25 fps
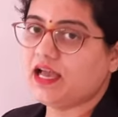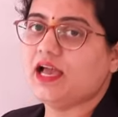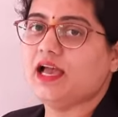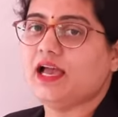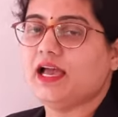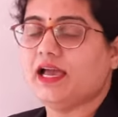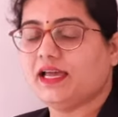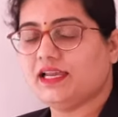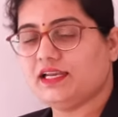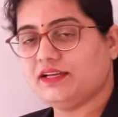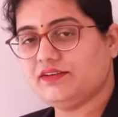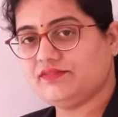
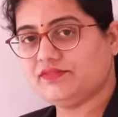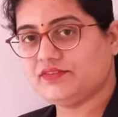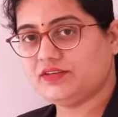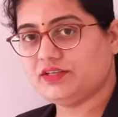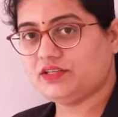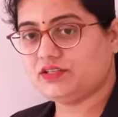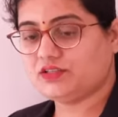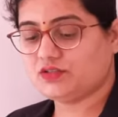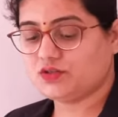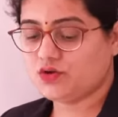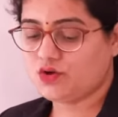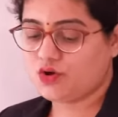
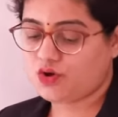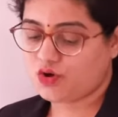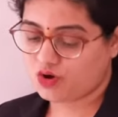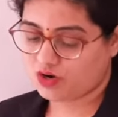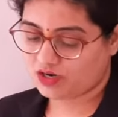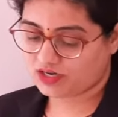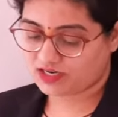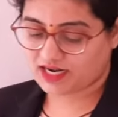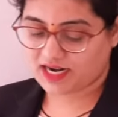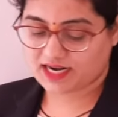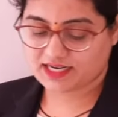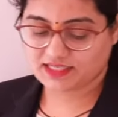Elephant.
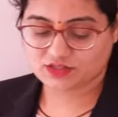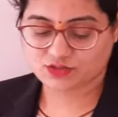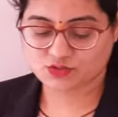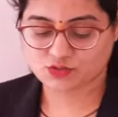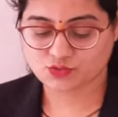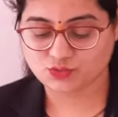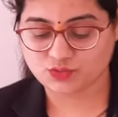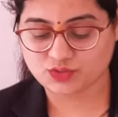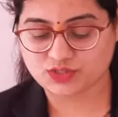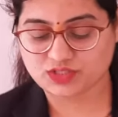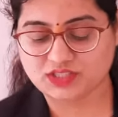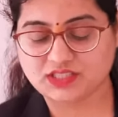Alright,
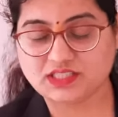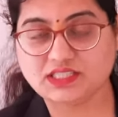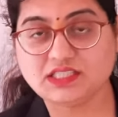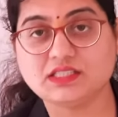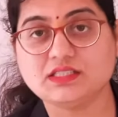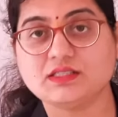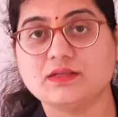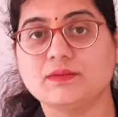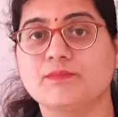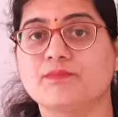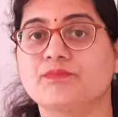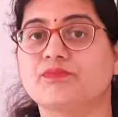students.
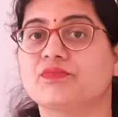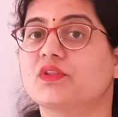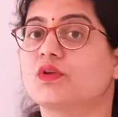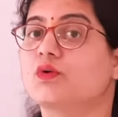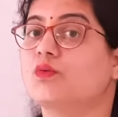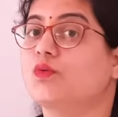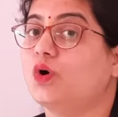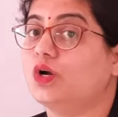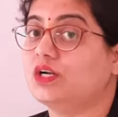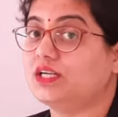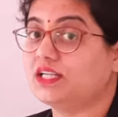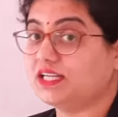
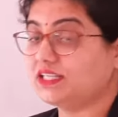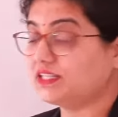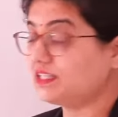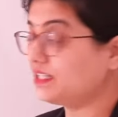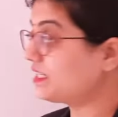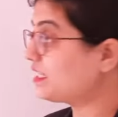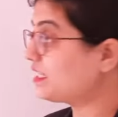What are the